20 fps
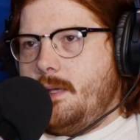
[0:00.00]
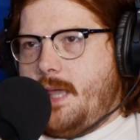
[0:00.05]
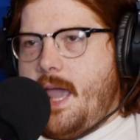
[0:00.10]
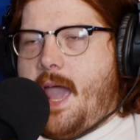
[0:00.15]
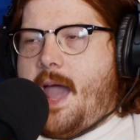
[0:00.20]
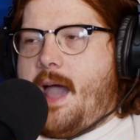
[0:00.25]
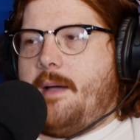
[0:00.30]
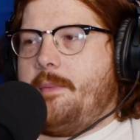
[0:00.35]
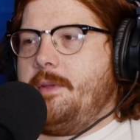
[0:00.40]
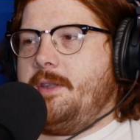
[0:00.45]

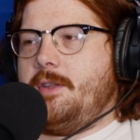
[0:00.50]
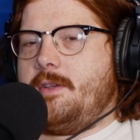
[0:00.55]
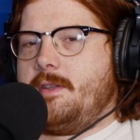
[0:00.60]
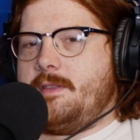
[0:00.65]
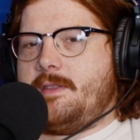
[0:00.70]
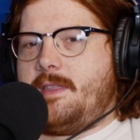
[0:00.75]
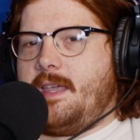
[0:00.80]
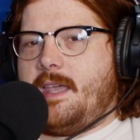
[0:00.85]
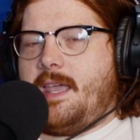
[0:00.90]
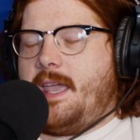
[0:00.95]
Yeah, I mean, you can
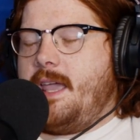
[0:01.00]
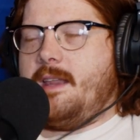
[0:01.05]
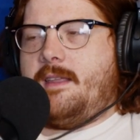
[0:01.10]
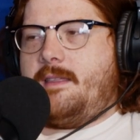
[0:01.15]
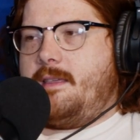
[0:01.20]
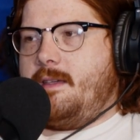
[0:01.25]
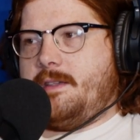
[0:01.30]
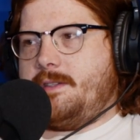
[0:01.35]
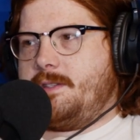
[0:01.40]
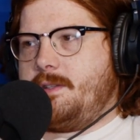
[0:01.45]
think
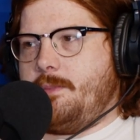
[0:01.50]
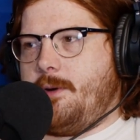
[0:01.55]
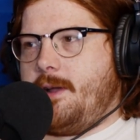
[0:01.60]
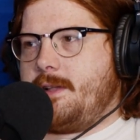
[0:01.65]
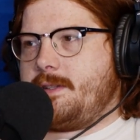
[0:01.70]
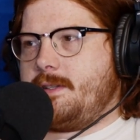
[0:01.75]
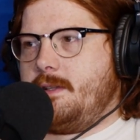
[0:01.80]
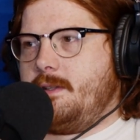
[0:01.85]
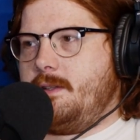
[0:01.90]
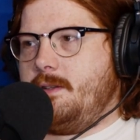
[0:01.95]
anything is
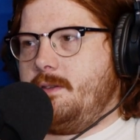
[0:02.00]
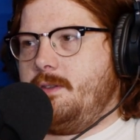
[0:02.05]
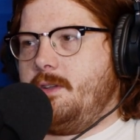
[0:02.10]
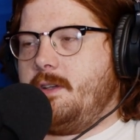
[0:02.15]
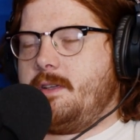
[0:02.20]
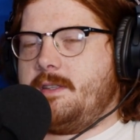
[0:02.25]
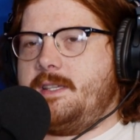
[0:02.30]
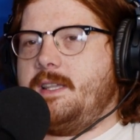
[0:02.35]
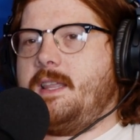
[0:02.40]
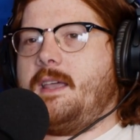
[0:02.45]
depressing, dude. You
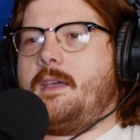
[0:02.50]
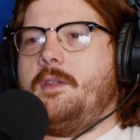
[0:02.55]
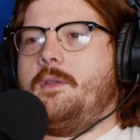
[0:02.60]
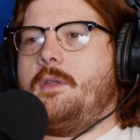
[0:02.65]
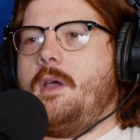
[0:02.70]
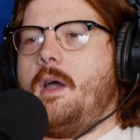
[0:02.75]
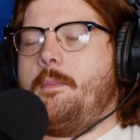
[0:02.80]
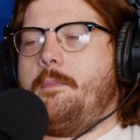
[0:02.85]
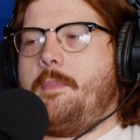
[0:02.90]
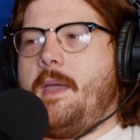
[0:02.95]
could see like
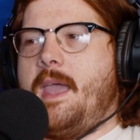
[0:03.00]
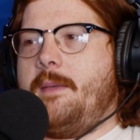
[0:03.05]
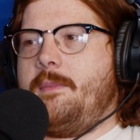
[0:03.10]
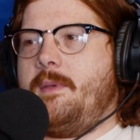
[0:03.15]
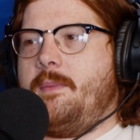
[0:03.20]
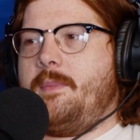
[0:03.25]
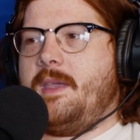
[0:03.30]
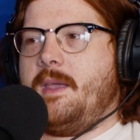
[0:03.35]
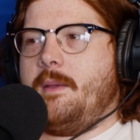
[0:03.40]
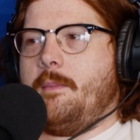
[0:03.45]
a baby
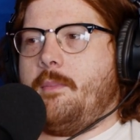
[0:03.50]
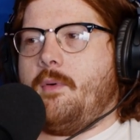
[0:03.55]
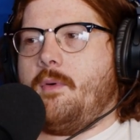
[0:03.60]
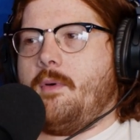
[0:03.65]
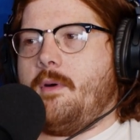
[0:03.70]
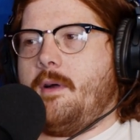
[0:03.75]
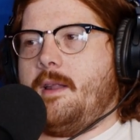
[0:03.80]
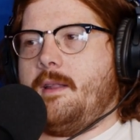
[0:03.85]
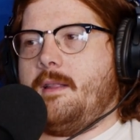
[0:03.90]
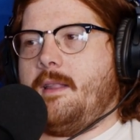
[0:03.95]
being
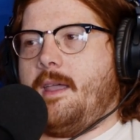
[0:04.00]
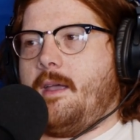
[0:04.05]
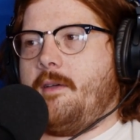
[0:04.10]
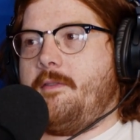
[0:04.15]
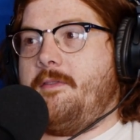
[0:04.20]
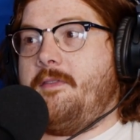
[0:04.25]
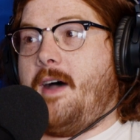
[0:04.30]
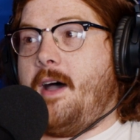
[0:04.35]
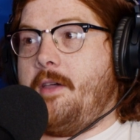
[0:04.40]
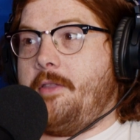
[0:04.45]
born and like a
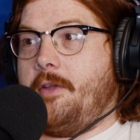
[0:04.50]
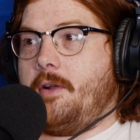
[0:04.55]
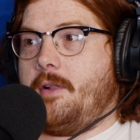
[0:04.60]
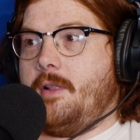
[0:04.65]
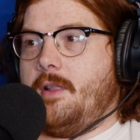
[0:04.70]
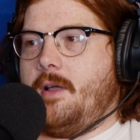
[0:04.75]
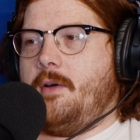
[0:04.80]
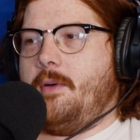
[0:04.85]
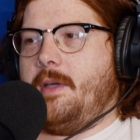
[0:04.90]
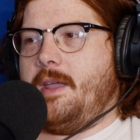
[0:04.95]
father
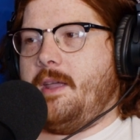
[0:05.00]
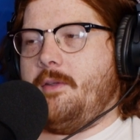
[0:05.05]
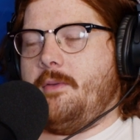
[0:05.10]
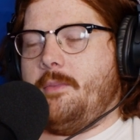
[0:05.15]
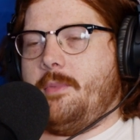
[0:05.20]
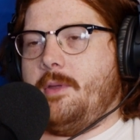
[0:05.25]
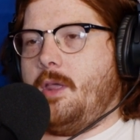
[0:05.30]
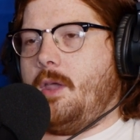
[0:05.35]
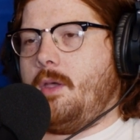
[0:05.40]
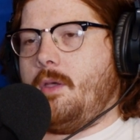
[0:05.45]
glowing and
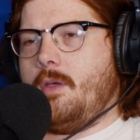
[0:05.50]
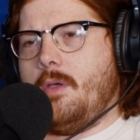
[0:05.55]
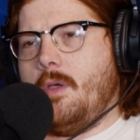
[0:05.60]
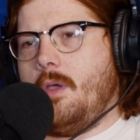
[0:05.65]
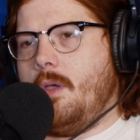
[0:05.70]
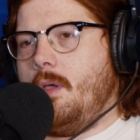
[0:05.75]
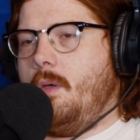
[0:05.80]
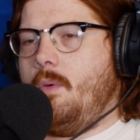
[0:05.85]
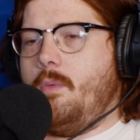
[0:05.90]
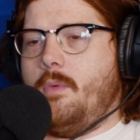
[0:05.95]
be like,
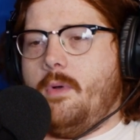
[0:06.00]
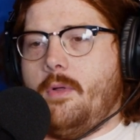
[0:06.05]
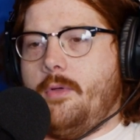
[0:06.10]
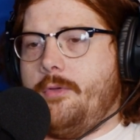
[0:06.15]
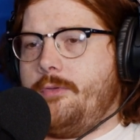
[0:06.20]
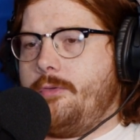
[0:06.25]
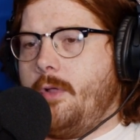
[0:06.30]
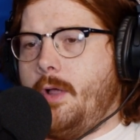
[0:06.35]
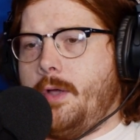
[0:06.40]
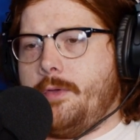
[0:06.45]
well,
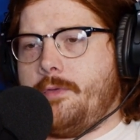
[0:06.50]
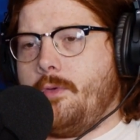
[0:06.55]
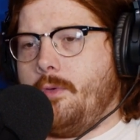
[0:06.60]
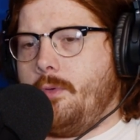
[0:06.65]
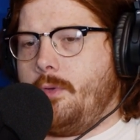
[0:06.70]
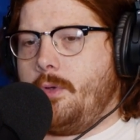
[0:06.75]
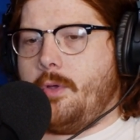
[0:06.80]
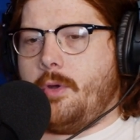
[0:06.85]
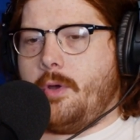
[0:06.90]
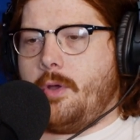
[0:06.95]
his life's
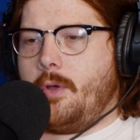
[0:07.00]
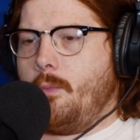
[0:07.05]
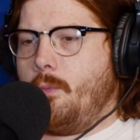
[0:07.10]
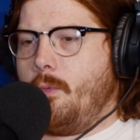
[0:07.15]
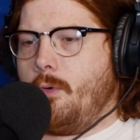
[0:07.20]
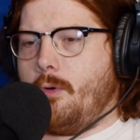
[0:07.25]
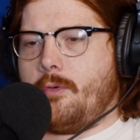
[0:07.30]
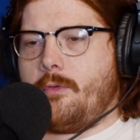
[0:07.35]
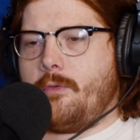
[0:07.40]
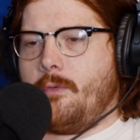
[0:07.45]
only gonna get
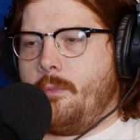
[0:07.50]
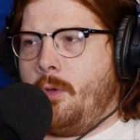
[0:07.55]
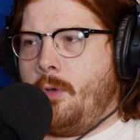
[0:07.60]
worse from